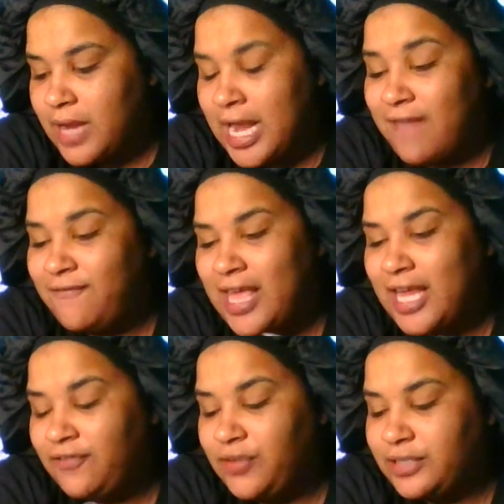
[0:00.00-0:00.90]
And I feel
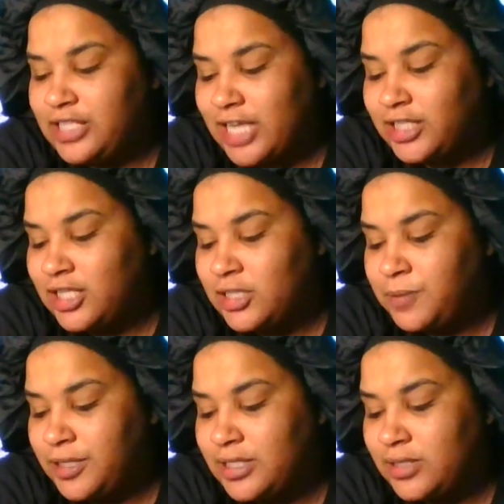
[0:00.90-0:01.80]
like if you rejected this
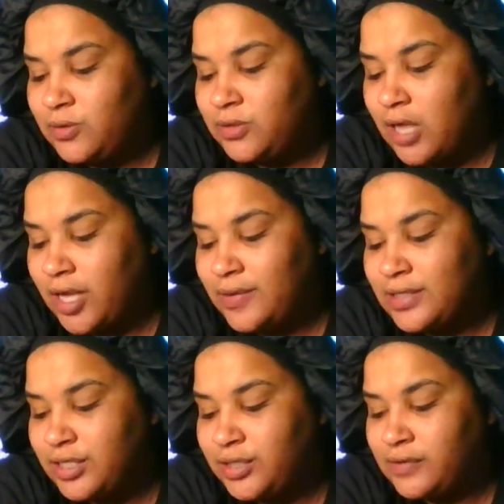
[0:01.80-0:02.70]
person who saw you
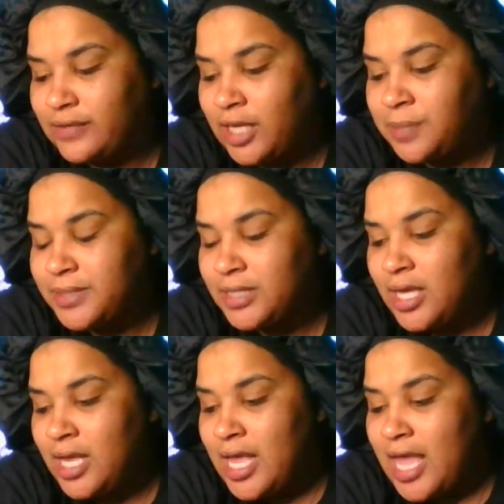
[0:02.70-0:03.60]
as their Two of Cups,
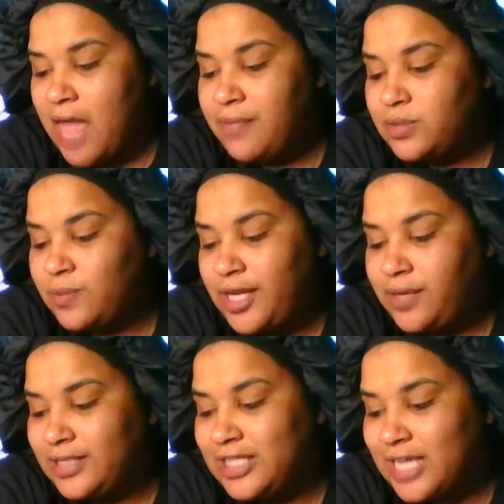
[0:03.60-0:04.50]
it was when
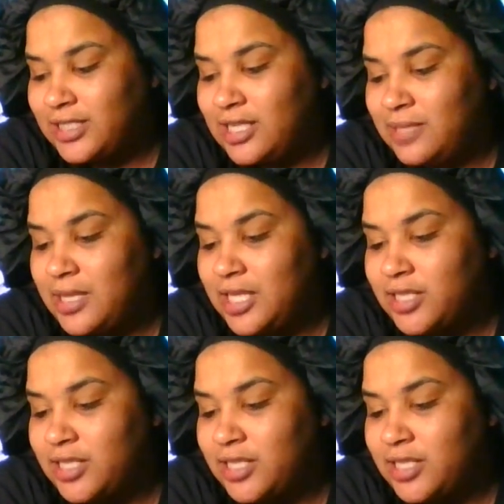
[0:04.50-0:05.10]
you rejected them that they